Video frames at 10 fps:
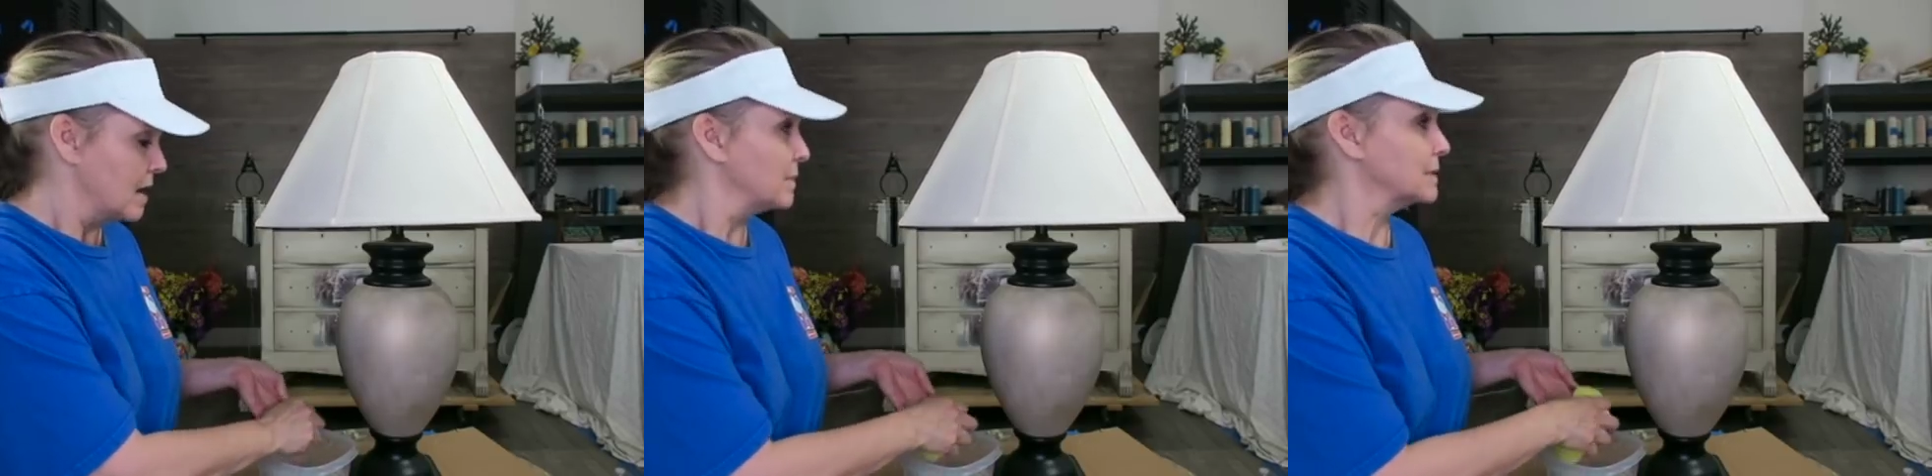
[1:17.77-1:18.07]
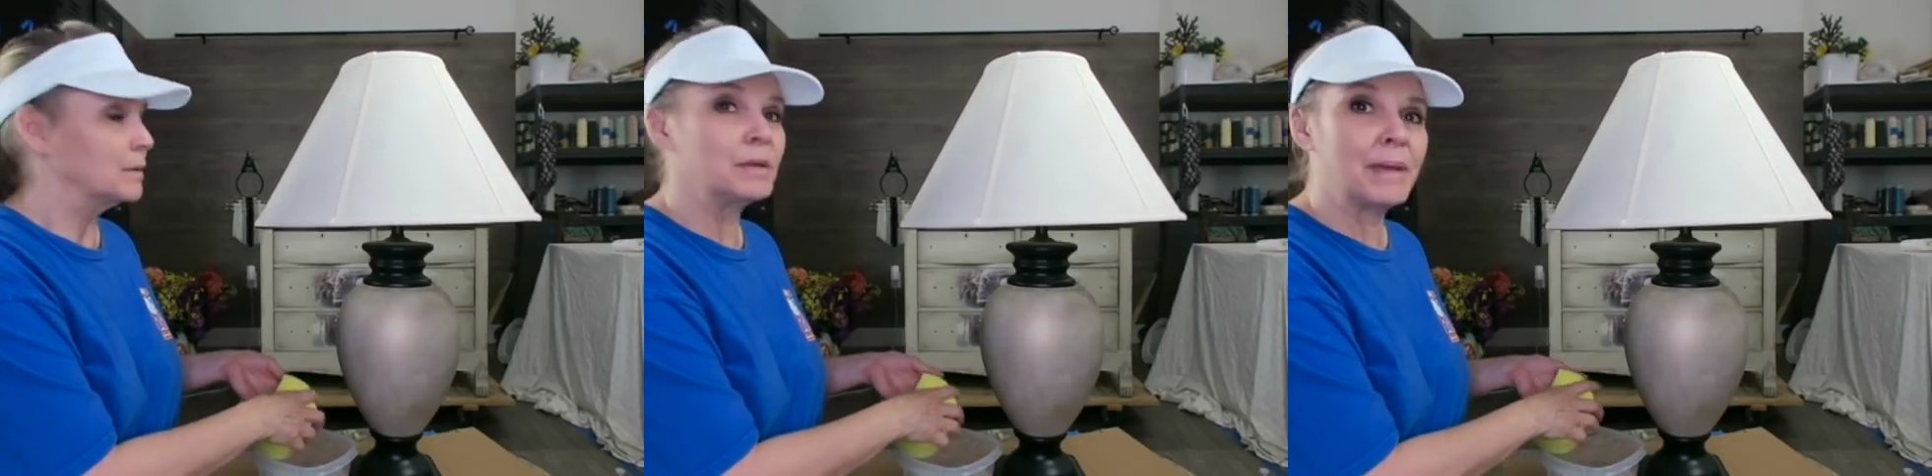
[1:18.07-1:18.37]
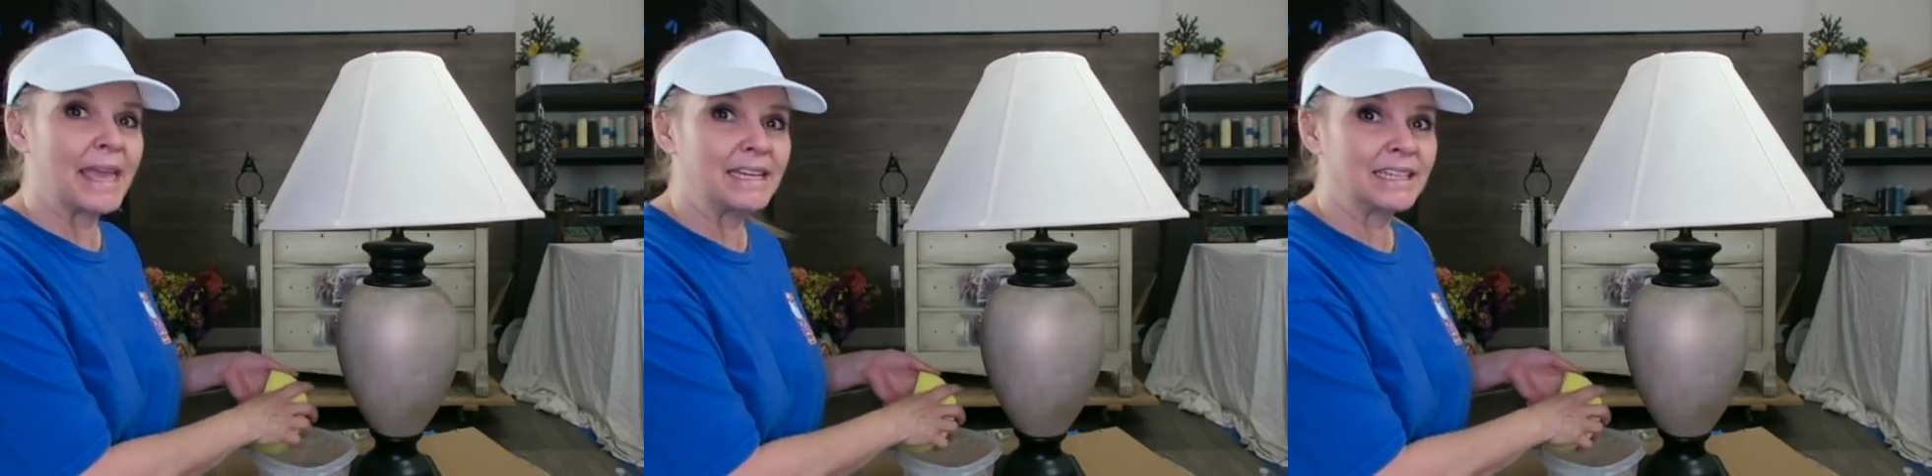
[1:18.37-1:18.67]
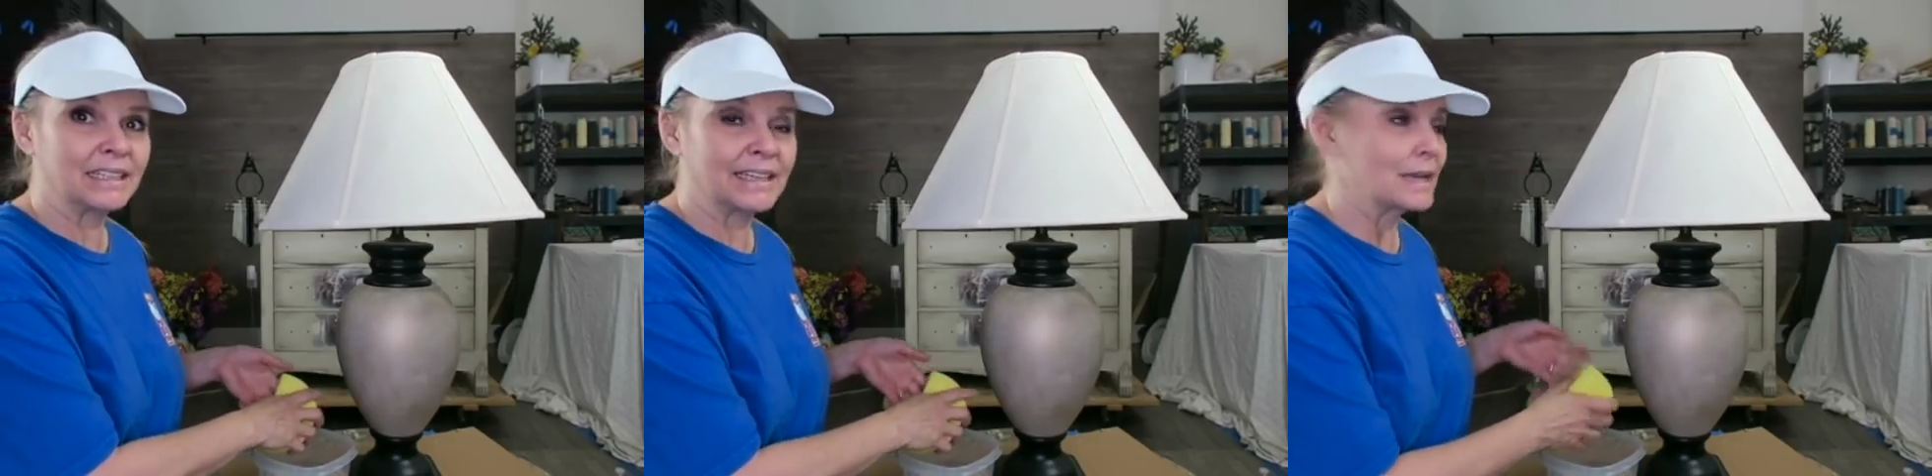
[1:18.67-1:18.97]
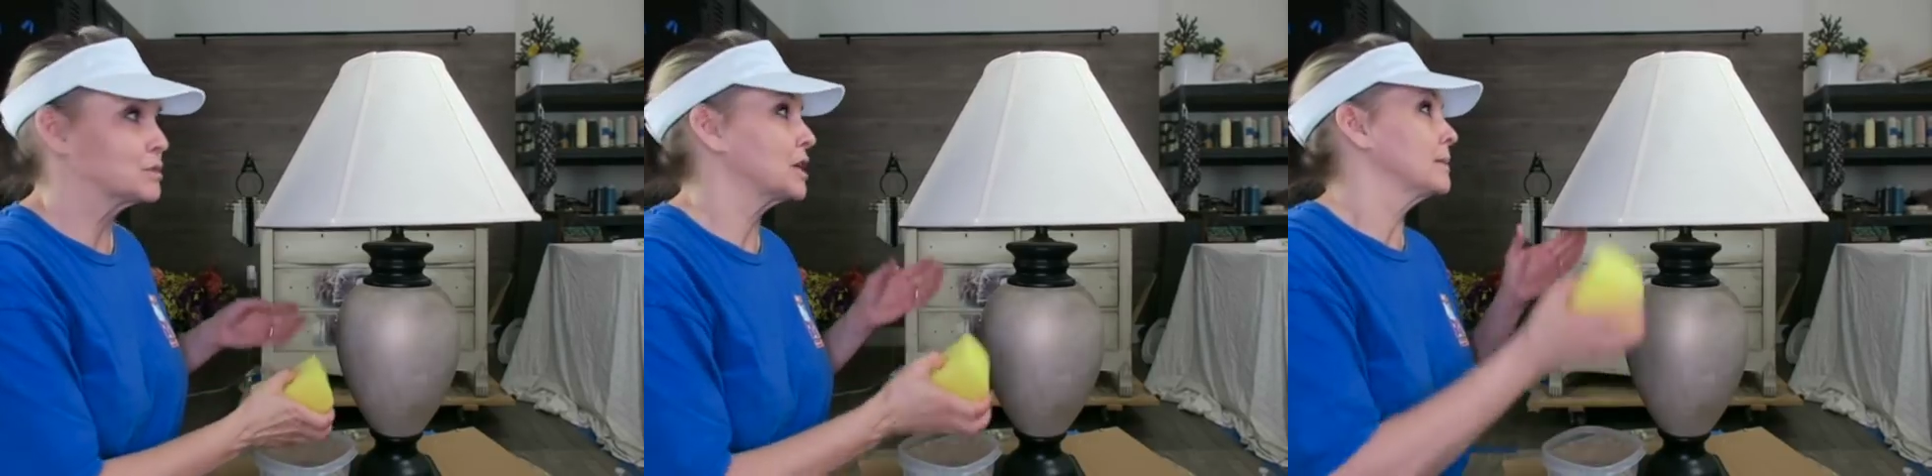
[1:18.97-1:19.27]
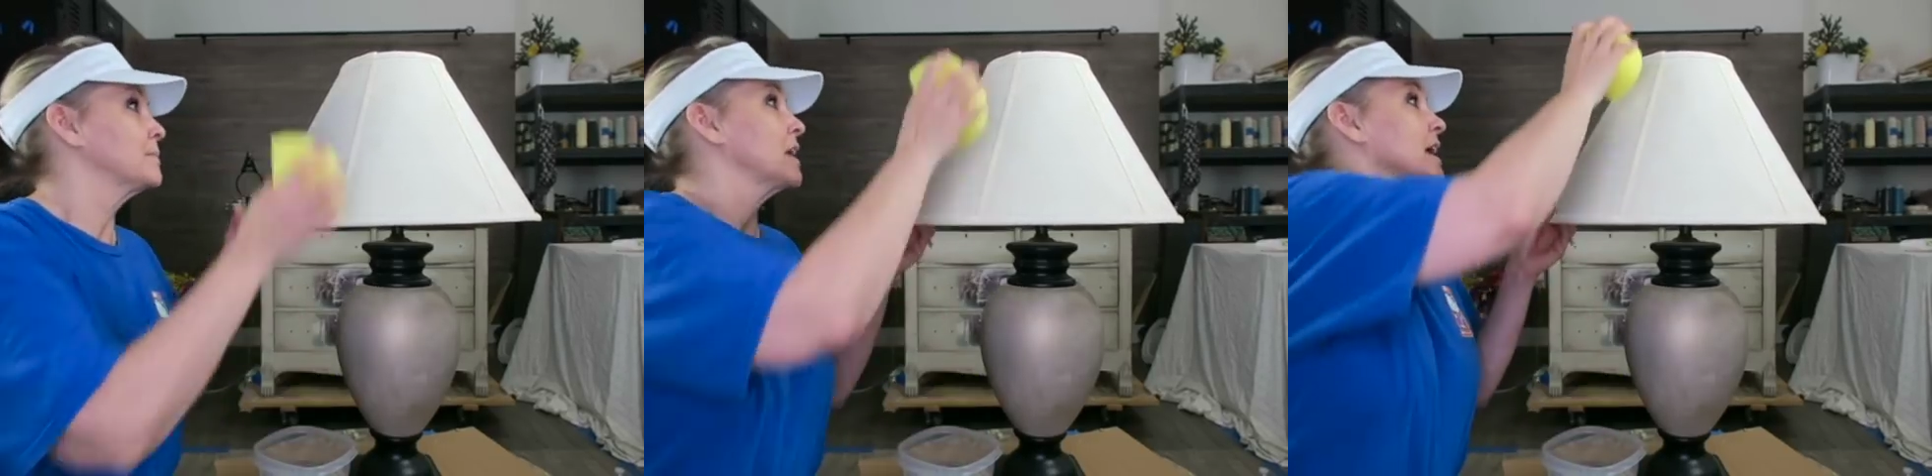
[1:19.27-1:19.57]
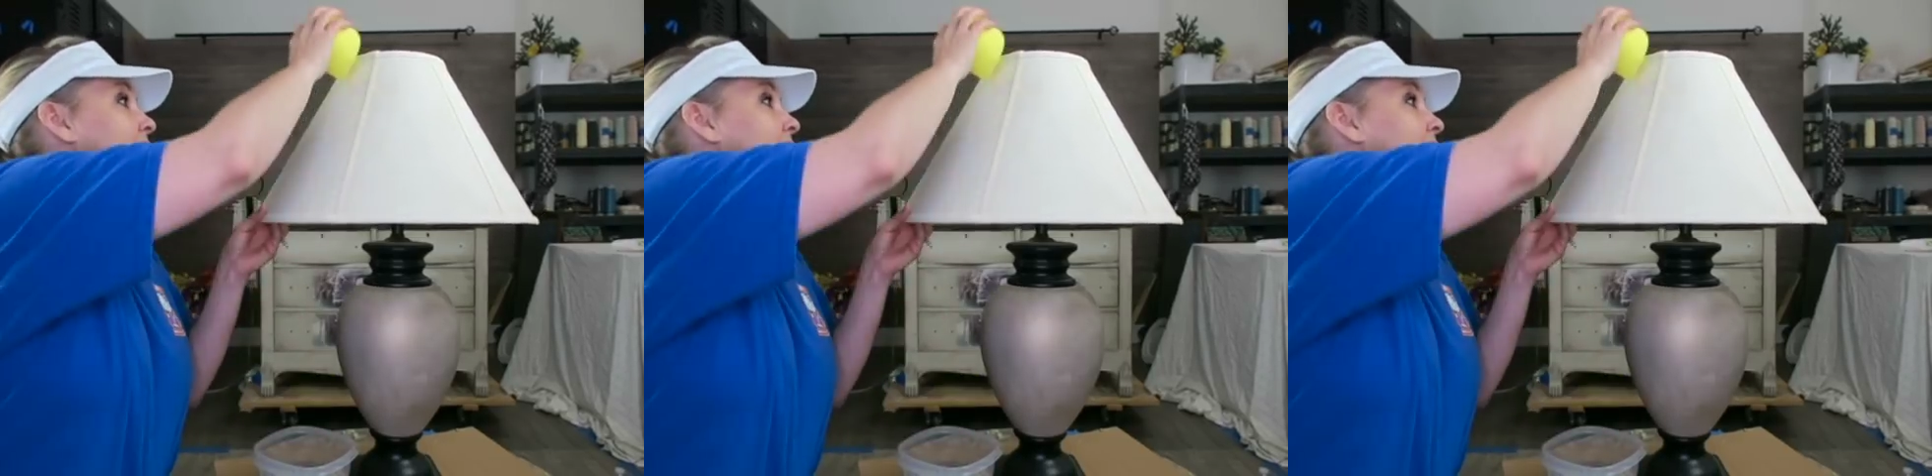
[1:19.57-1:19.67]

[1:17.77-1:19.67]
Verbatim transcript: because I'm gonna be painting the lampshade.